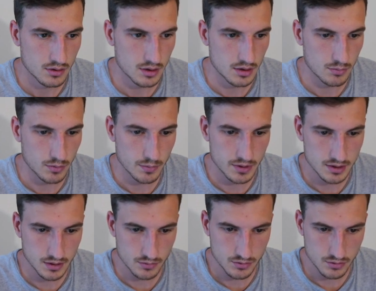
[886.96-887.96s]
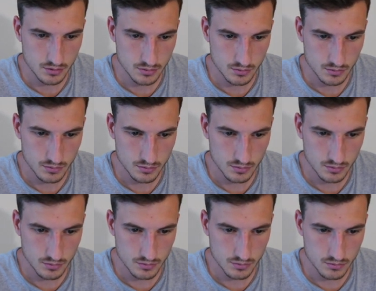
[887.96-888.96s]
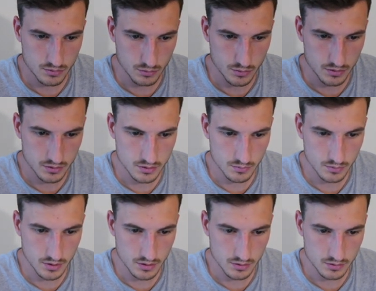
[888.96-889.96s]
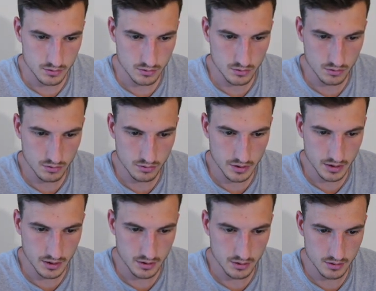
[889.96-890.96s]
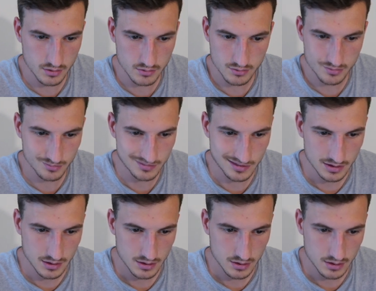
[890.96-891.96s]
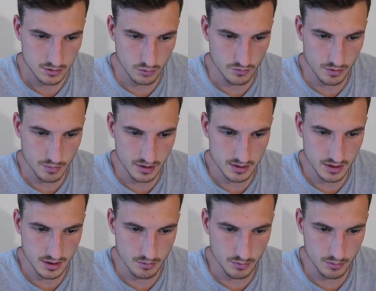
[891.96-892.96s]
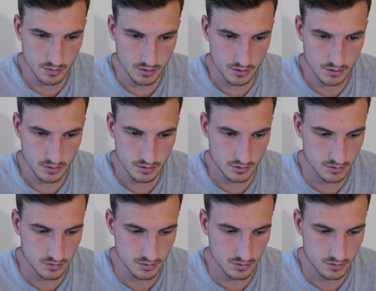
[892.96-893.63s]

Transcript: And then we went down to Thomas, didn't we? So you've got Green. It's not a very big tier in my mind.